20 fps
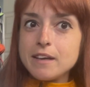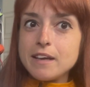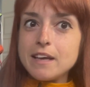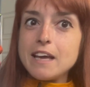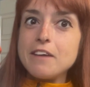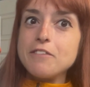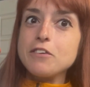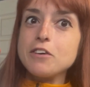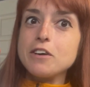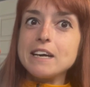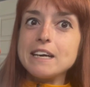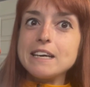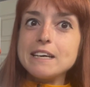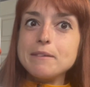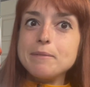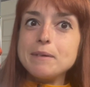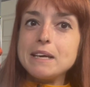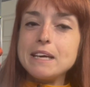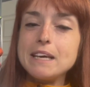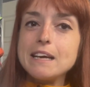If you're going
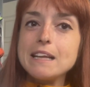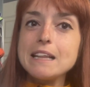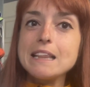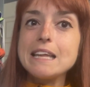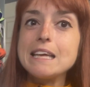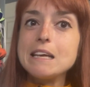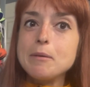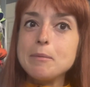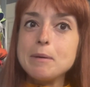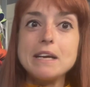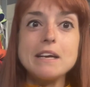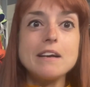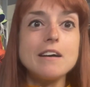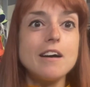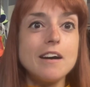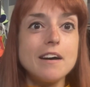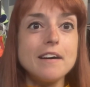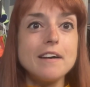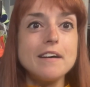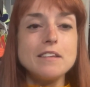to be a little bit
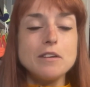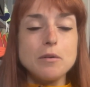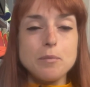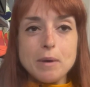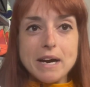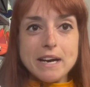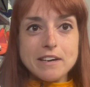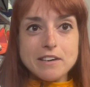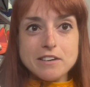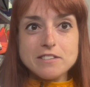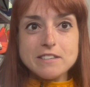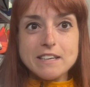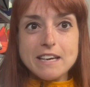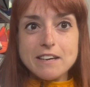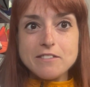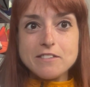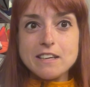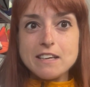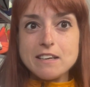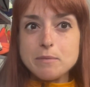on the wider
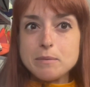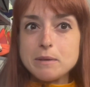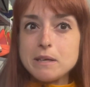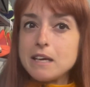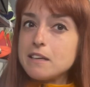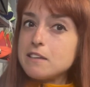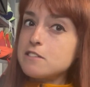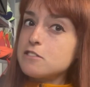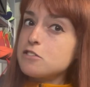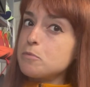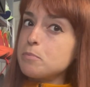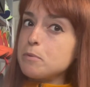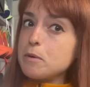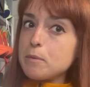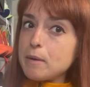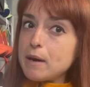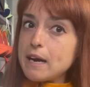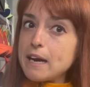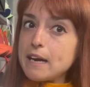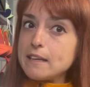side of things, but not super
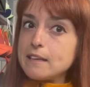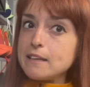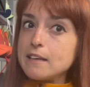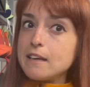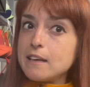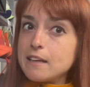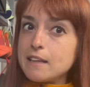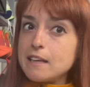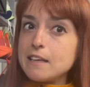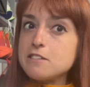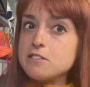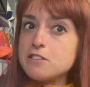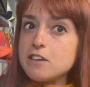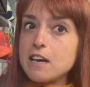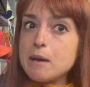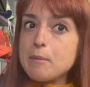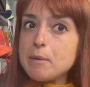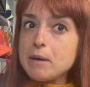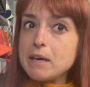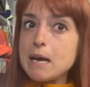wide, let's
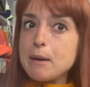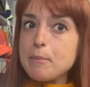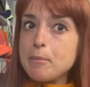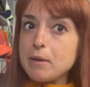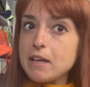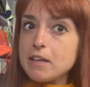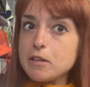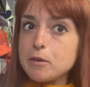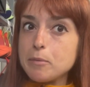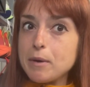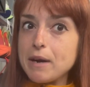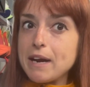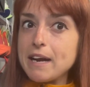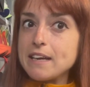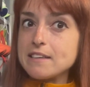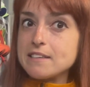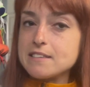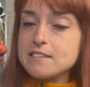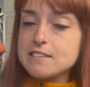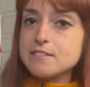talk about a couple other
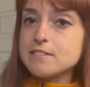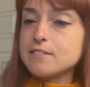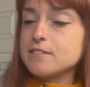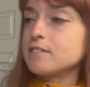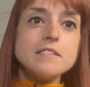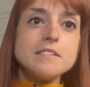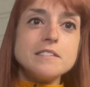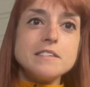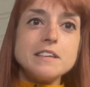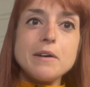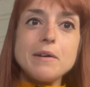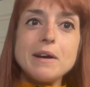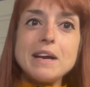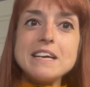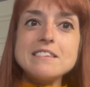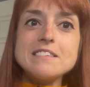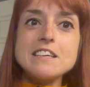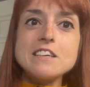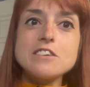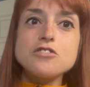brands. Now,
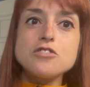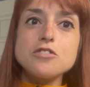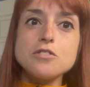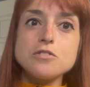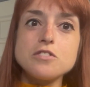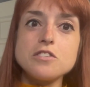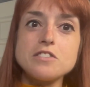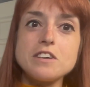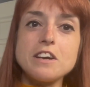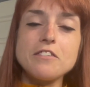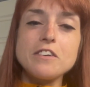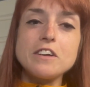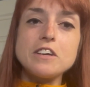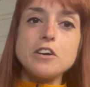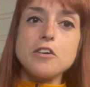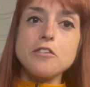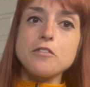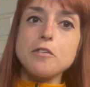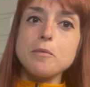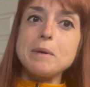Asics shoes are definitely
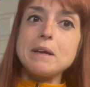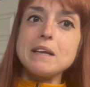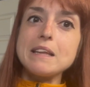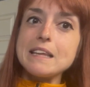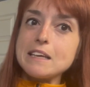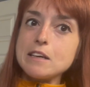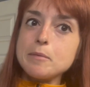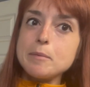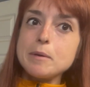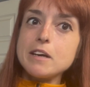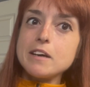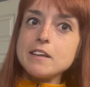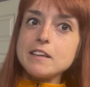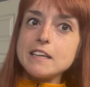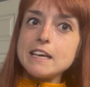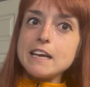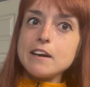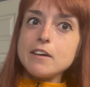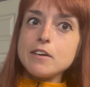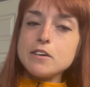known for being a little bit on the
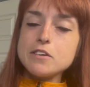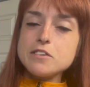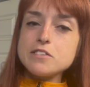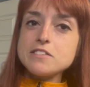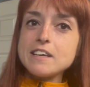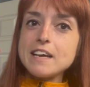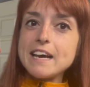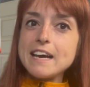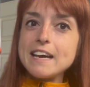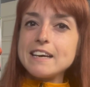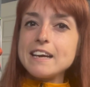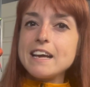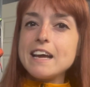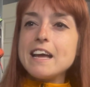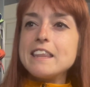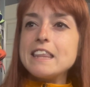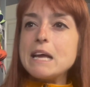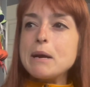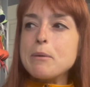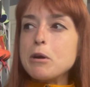narrower side.
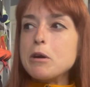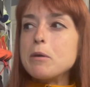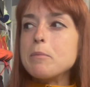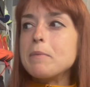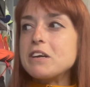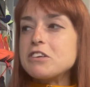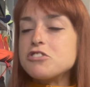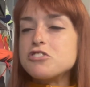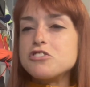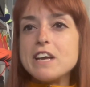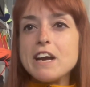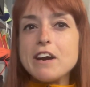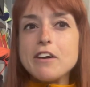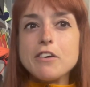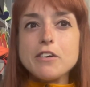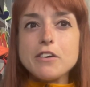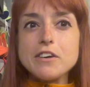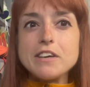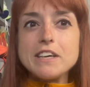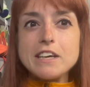They were much
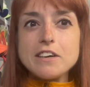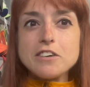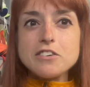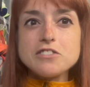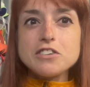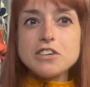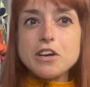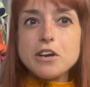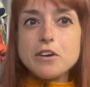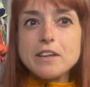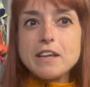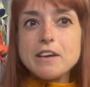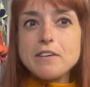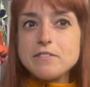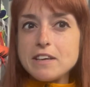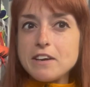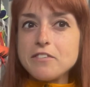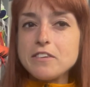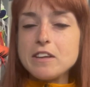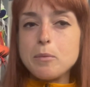narrower years ago. They've
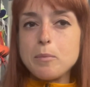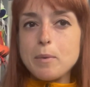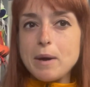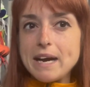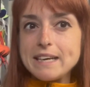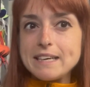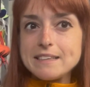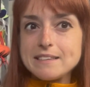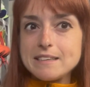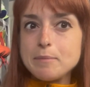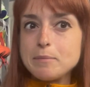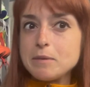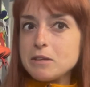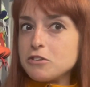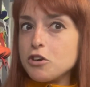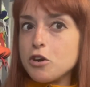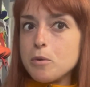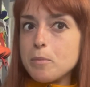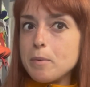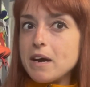definitely widened up the
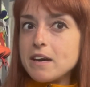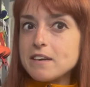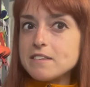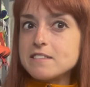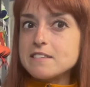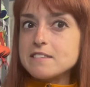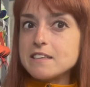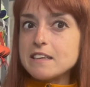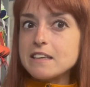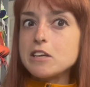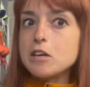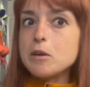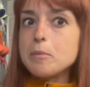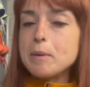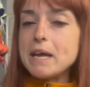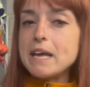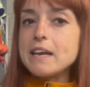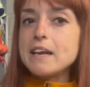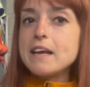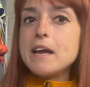toe boxes a little
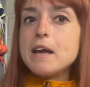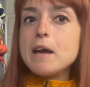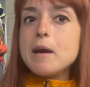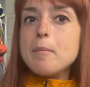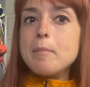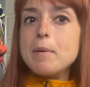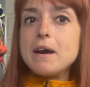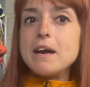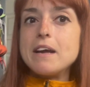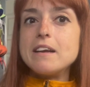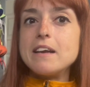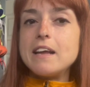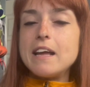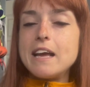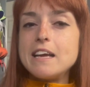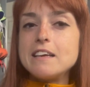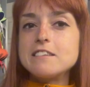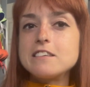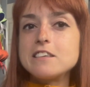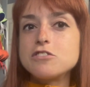bit, but
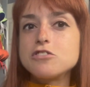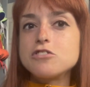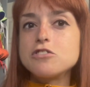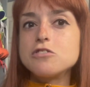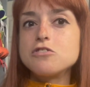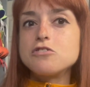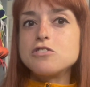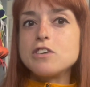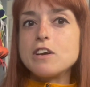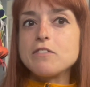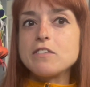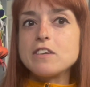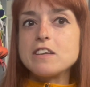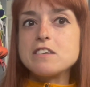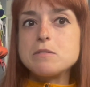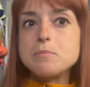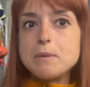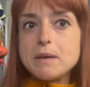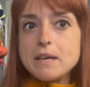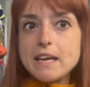Asics shoes, generally
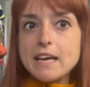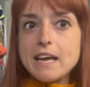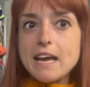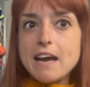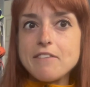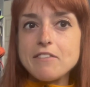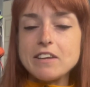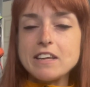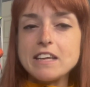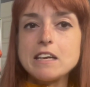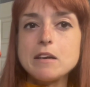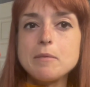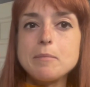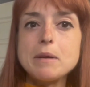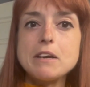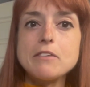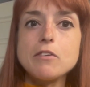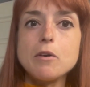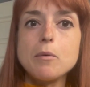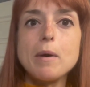speaking, have a little bit
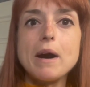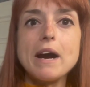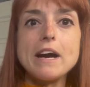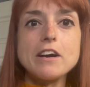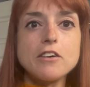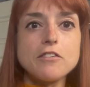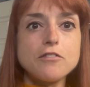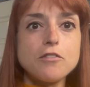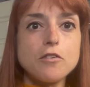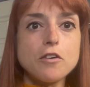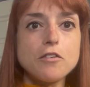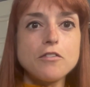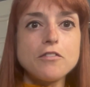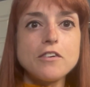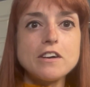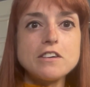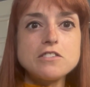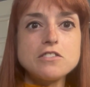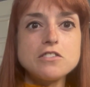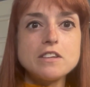of a wider
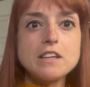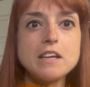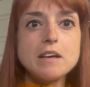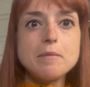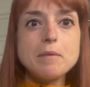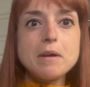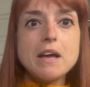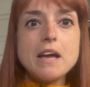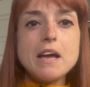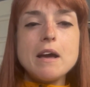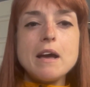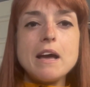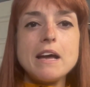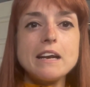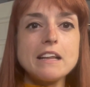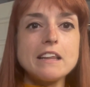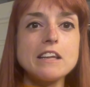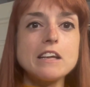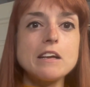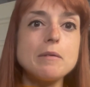forefoot to them and a
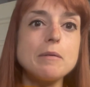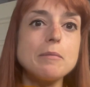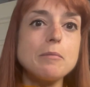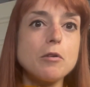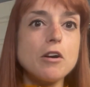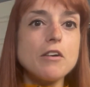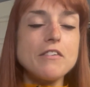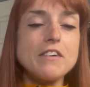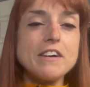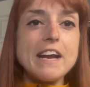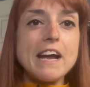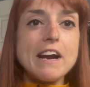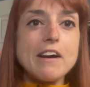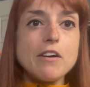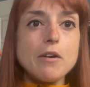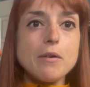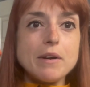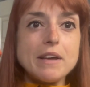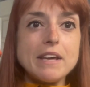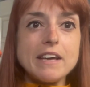little bit more of a
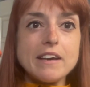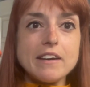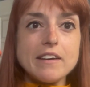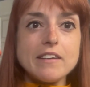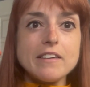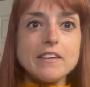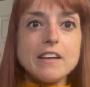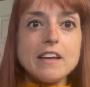narrow heel.